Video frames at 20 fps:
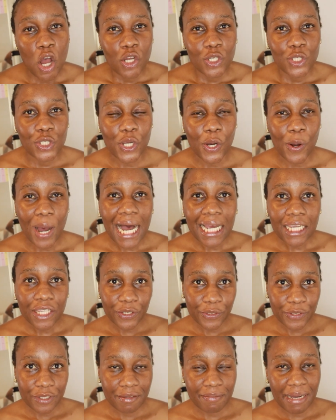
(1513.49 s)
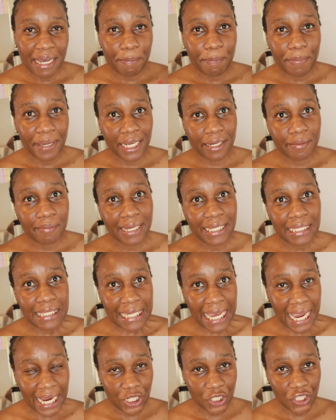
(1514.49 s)
So I use my
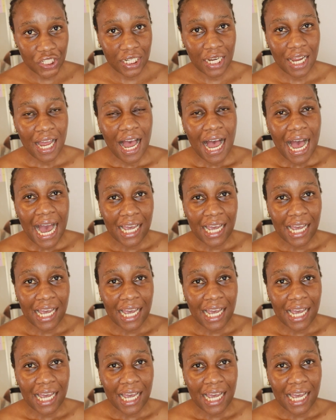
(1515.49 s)
pigmentation.